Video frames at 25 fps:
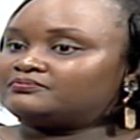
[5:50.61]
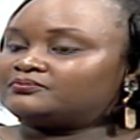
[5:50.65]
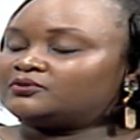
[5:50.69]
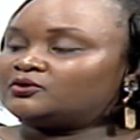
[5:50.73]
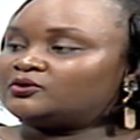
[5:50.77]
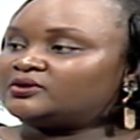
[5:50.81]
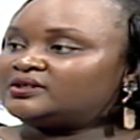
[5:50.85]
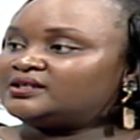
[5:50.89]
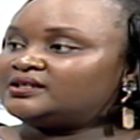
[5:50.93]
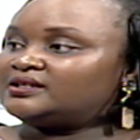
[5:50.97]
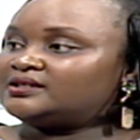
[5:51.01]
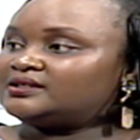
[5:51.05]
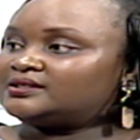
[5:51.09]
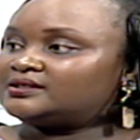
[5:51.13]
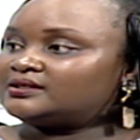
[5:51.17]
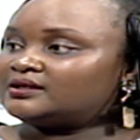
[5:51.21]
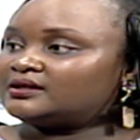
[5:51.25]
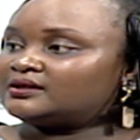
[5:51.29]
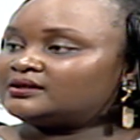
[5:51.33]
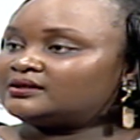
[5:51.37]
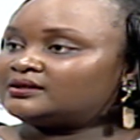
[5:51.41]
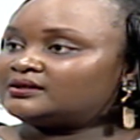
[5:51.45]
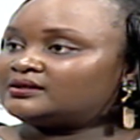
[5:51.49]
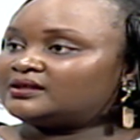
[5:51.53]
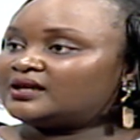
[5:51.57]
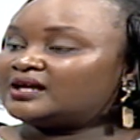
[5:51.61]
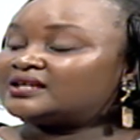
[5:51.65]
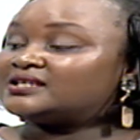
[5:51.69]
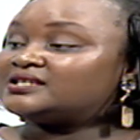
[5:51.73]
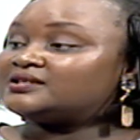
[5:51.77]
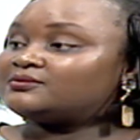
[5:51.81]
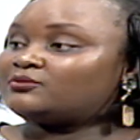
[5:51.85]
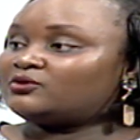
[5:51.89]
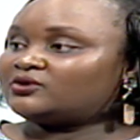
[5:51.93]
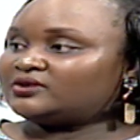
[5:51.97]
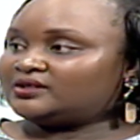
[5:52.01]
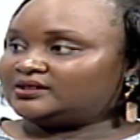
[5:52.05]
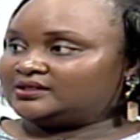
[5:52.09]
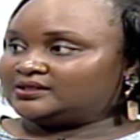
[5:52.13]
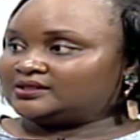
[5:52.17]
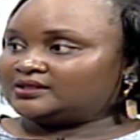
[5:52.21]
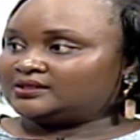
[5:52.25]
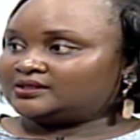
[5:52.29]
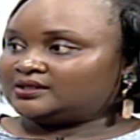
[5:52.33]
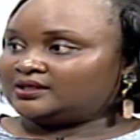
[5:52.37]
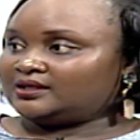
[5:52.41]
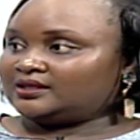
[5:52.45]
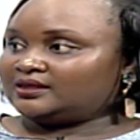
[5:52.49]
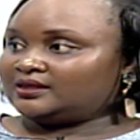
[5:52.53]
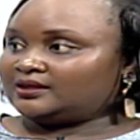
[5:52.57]
body, uh, the
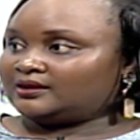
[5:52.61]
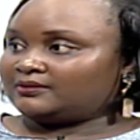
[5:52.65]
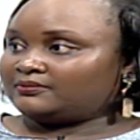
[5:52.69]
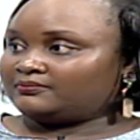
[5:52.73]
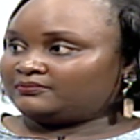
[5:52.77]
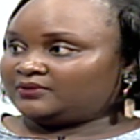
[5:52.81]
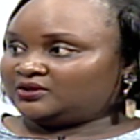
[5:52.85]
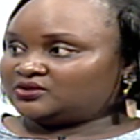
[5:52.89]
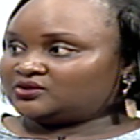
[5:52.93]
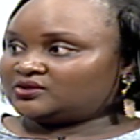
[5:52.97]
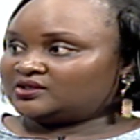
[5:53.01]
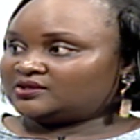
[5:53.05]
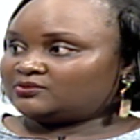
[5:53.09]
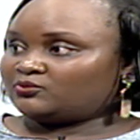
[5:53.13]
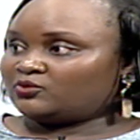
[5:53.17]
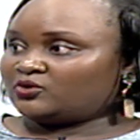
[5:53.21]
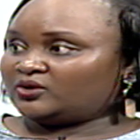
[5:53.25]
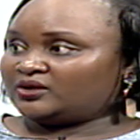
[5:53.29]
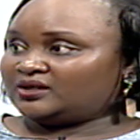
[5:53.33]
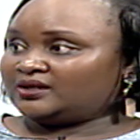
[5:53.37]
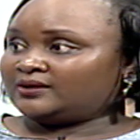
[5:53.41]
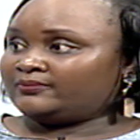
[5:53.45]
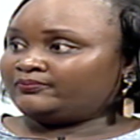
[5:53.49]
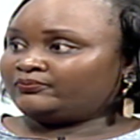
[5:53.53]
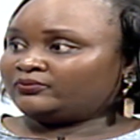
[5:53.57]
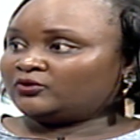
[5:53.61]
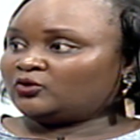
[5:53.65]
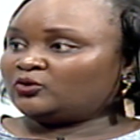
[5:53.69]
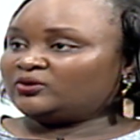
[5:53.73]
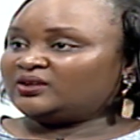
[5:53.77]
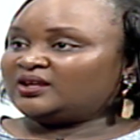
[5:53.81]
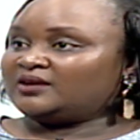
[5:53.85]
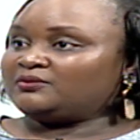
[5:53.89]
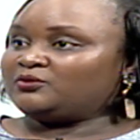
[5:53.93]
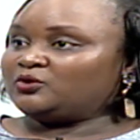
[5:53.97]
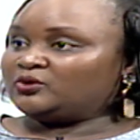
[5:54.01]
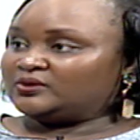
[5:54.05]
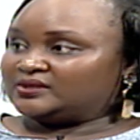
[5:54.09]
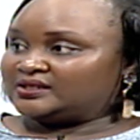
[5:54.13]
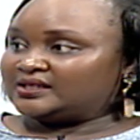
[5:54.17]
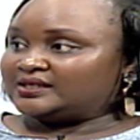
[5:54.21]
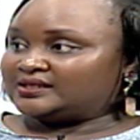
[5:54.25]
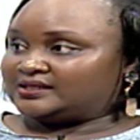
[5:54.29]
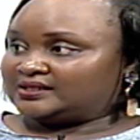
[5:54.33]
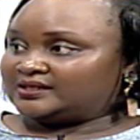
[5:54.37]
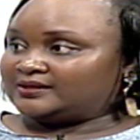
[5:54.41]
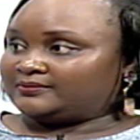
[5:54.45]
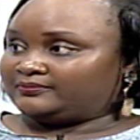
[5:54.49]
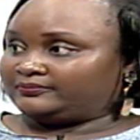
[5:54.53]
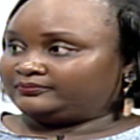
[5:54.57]
antibodies in the patient's body or the immune
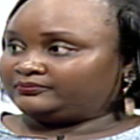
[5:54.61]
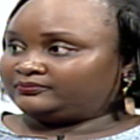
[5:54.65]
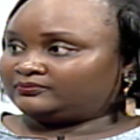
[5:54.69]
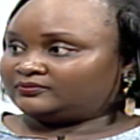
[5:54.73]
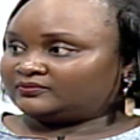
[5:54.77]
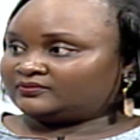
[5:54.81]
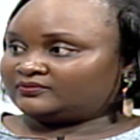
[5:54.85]
system,